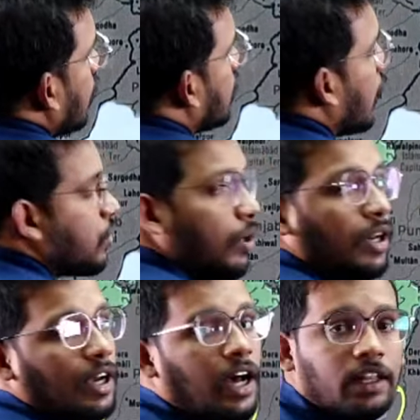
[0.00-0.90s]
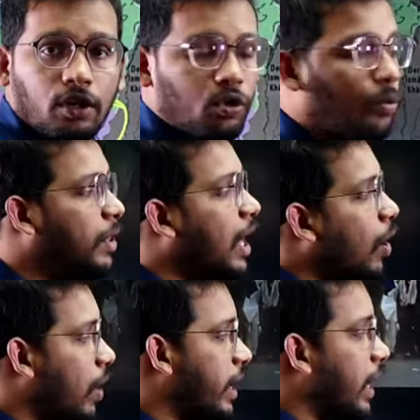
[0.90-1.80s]
Jaish ul-Adl group, they
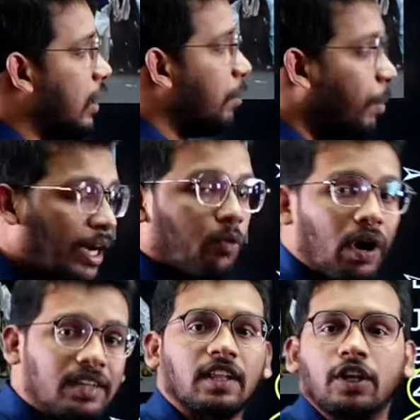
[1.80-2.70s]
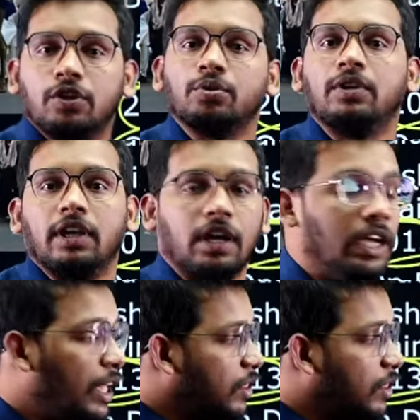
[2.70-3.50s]
have attacked. But what is the issue here?